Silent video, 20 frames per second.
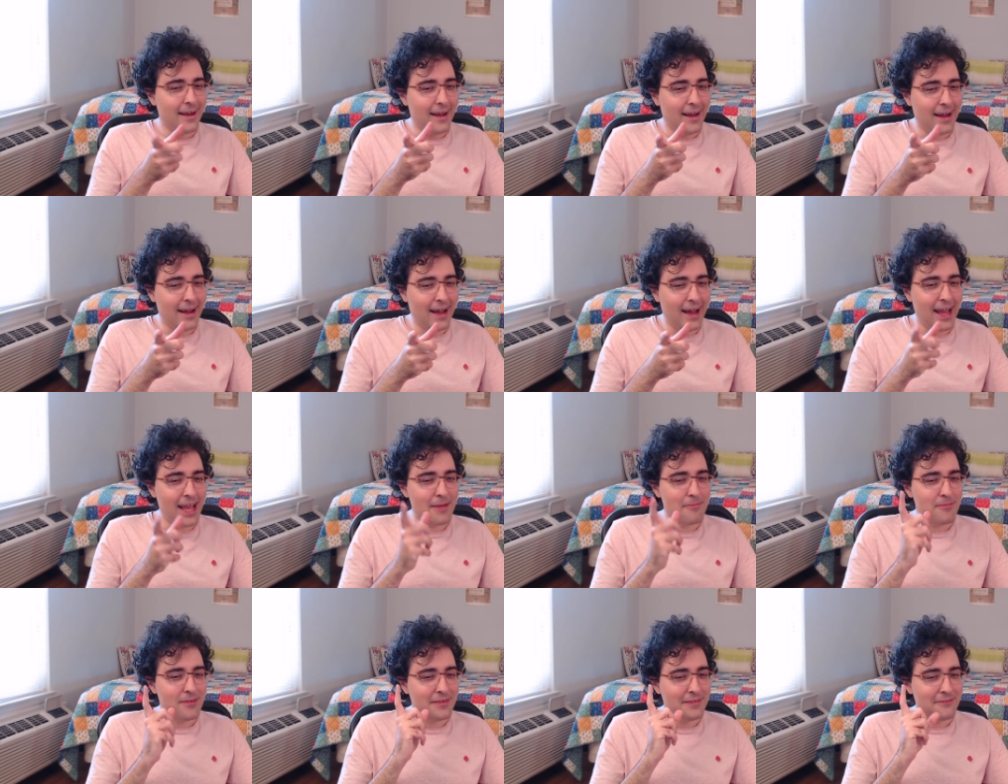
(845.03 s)

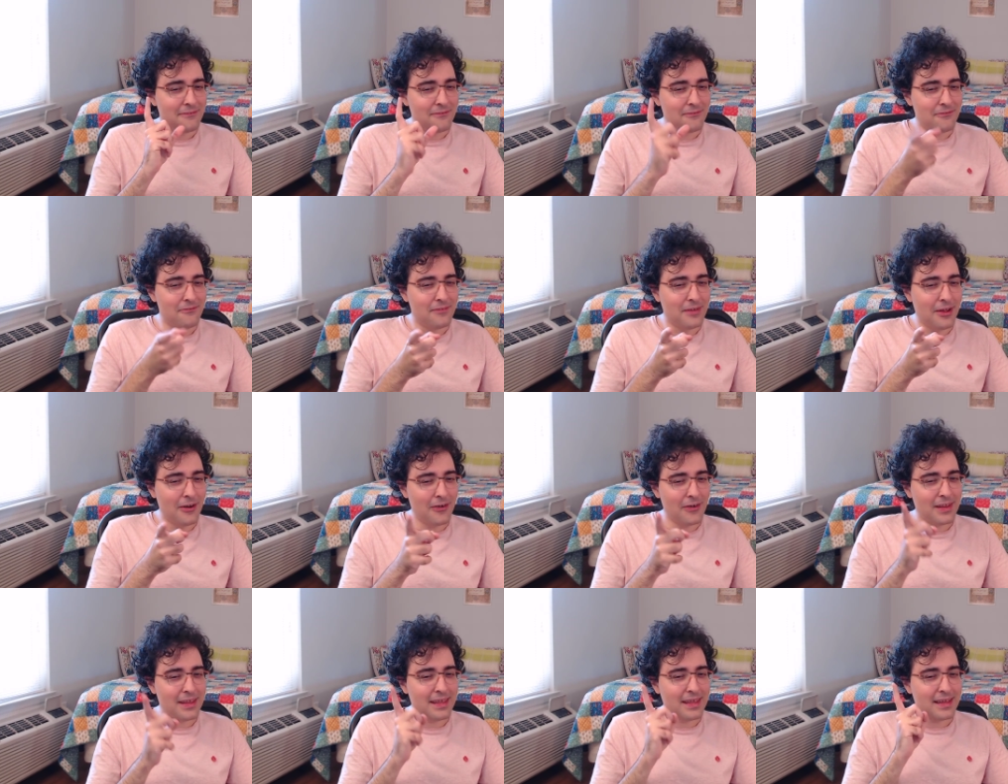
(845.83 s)
I'm
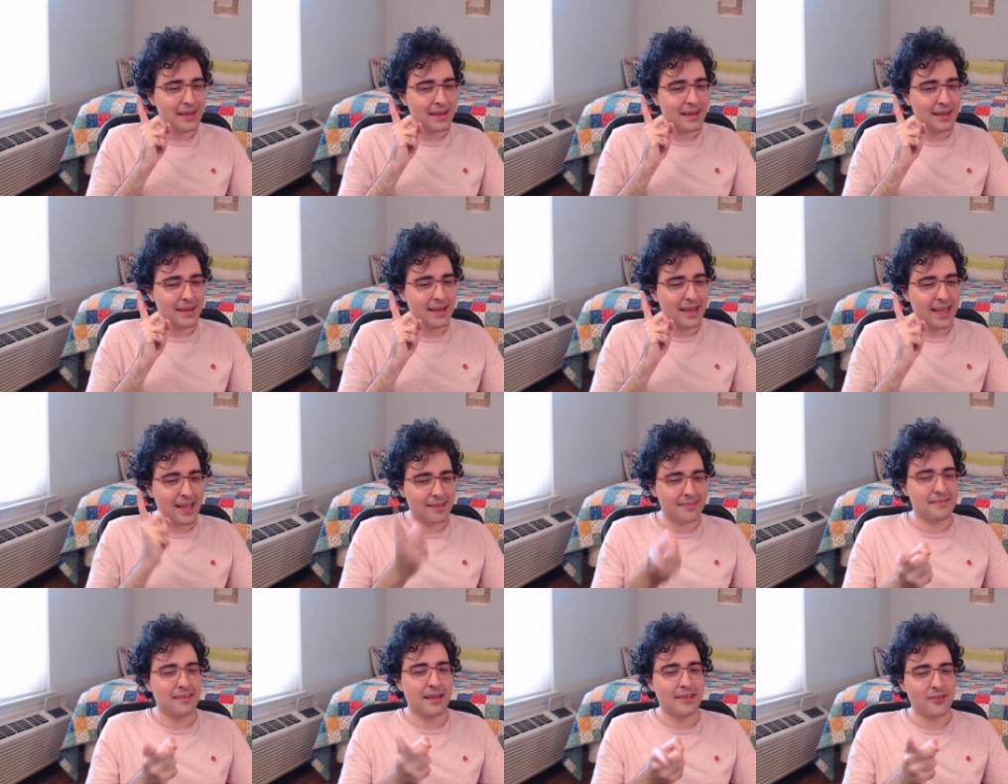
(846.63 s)
very
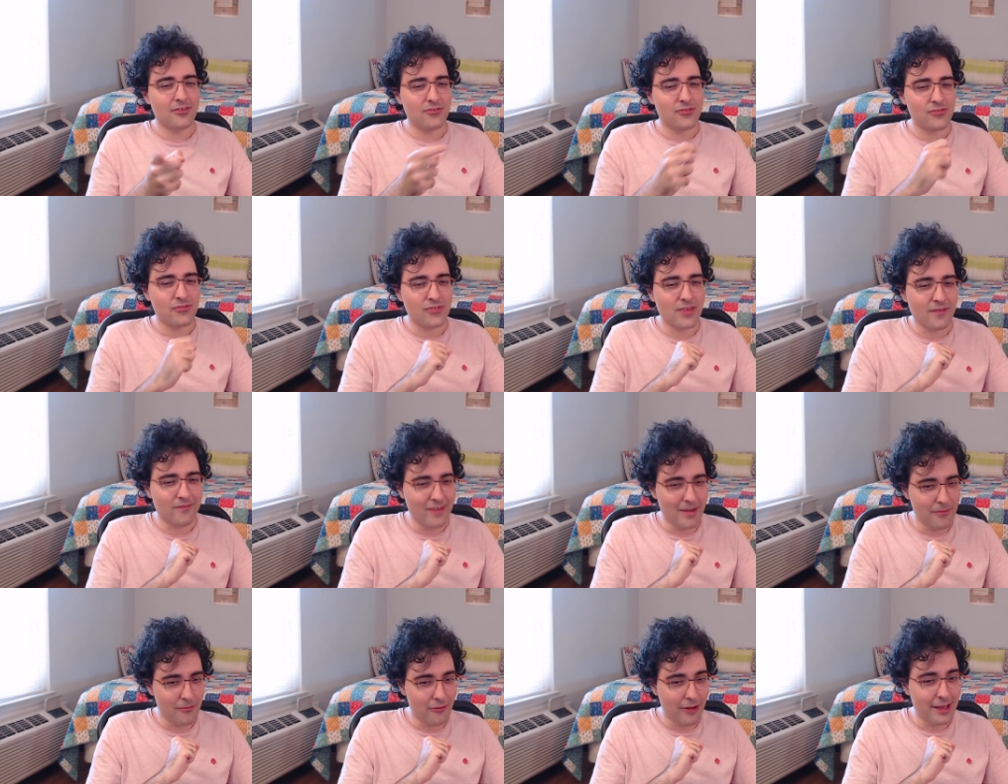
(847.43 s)
excited to see if
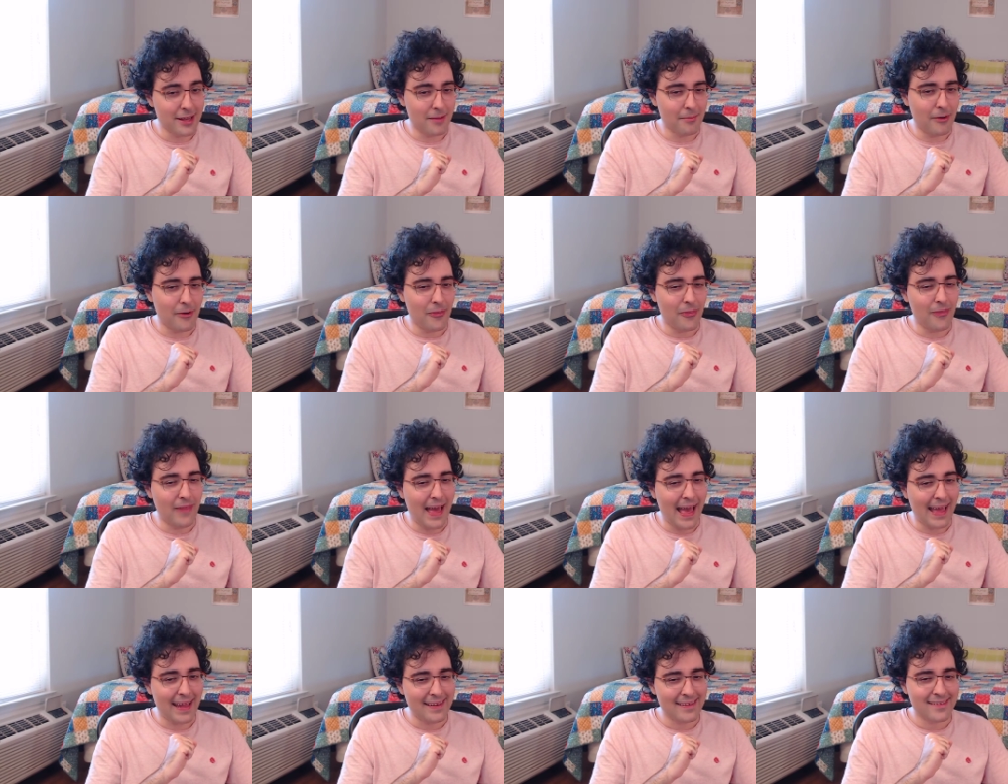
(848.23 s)
I'm right about
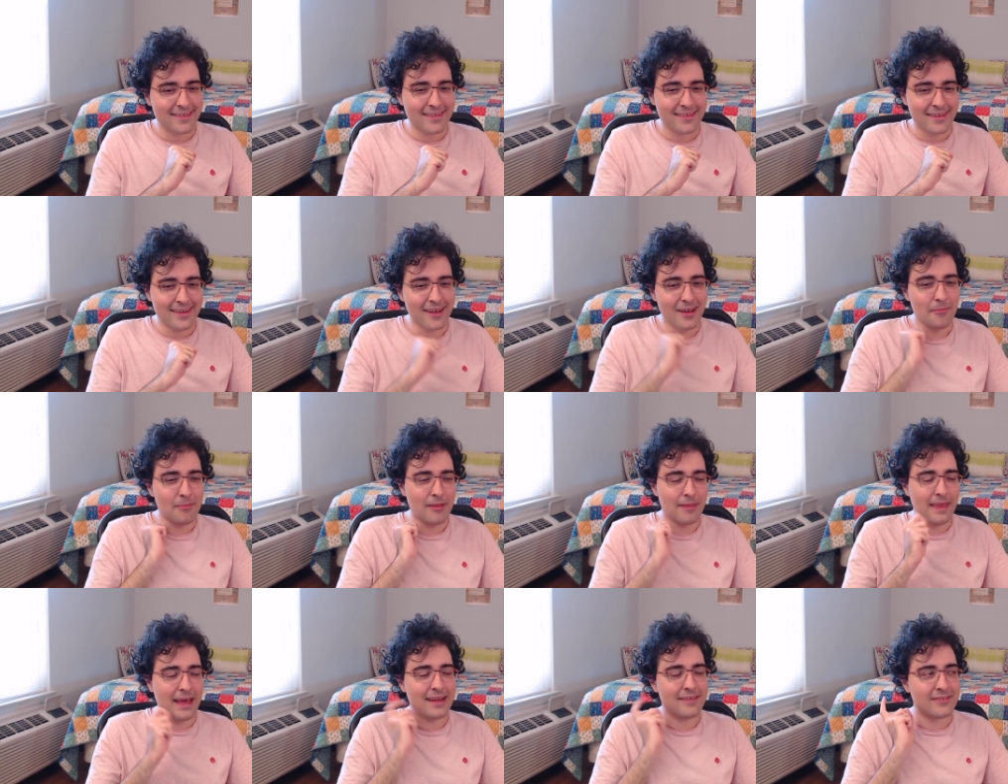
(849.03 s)
that. But
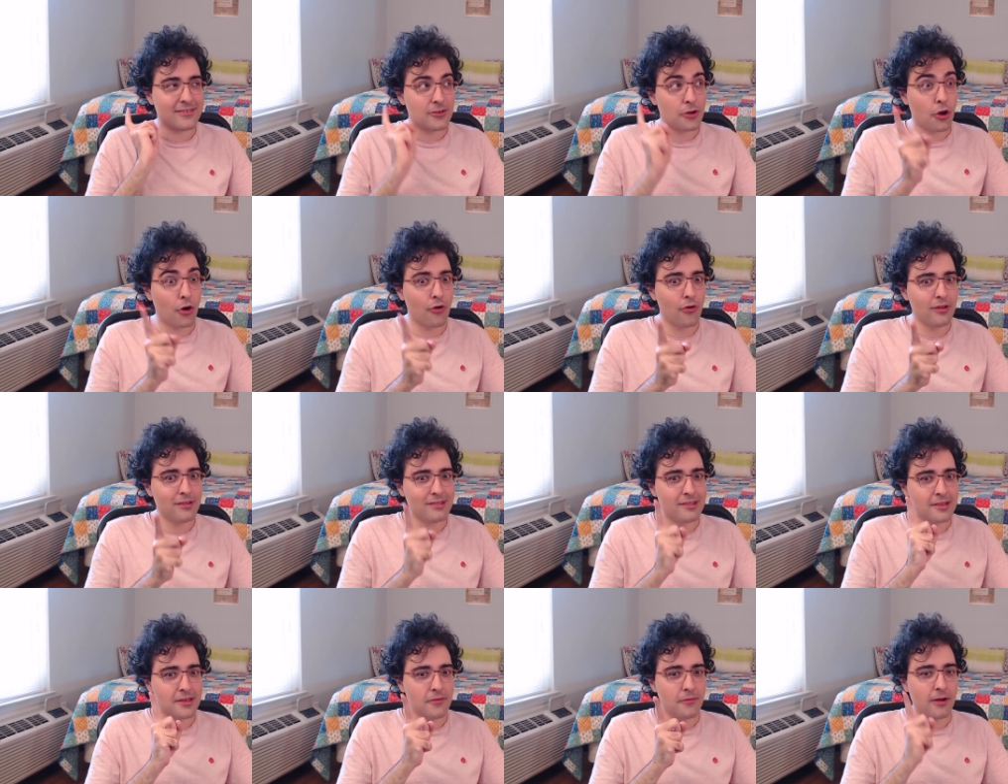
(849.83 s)
that is
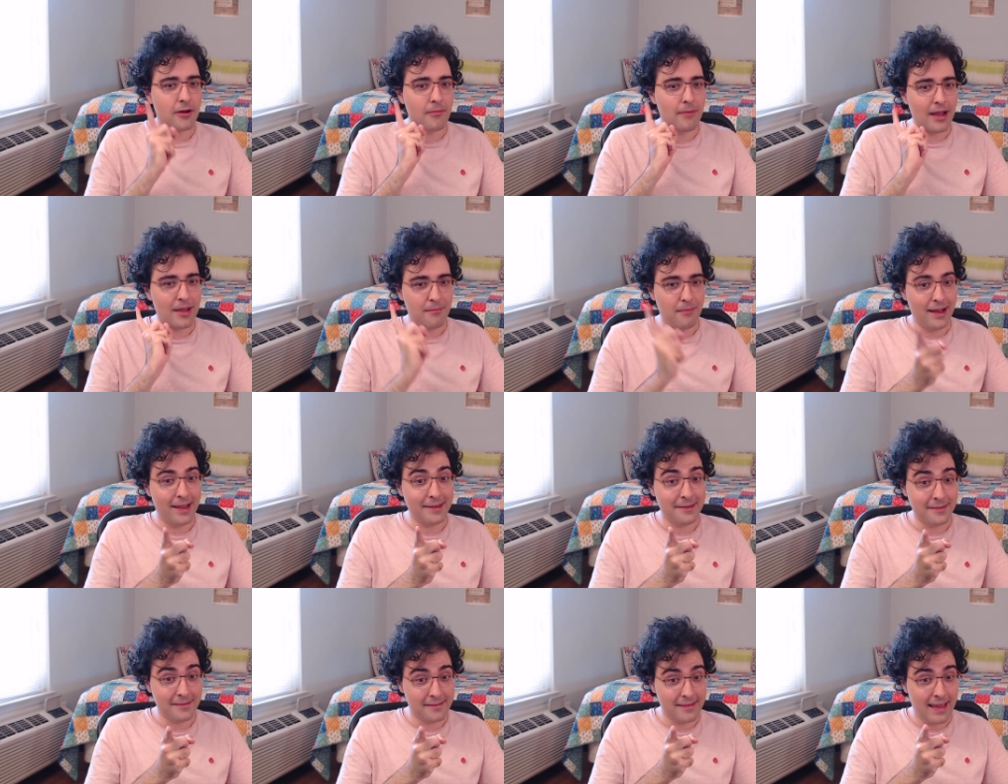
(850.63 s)
currently where my
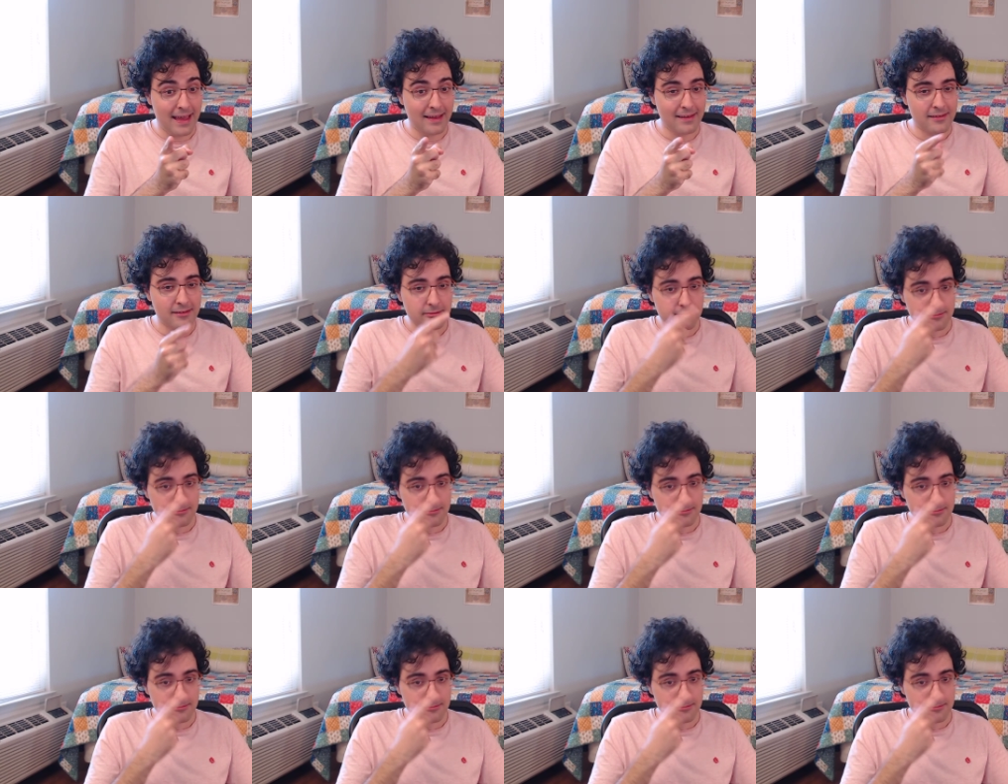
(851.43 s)
mind is at.